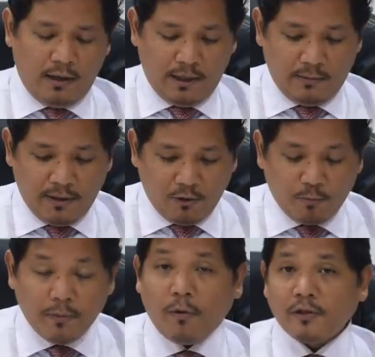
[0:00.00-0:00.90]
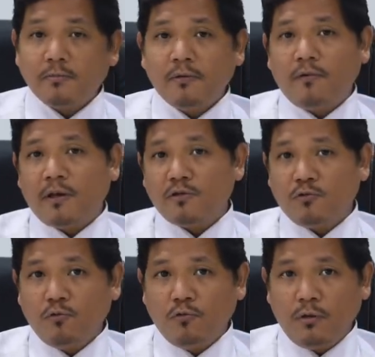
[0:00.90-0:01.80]
it may not be possible for us
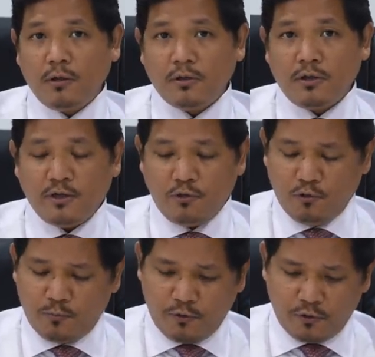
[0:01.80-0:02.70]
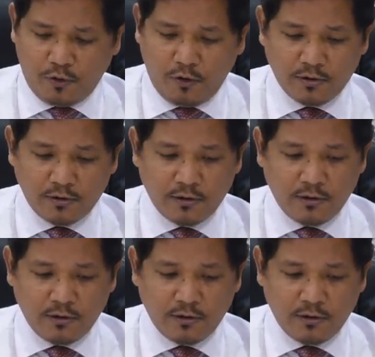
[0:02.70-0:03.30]
to change those protocols.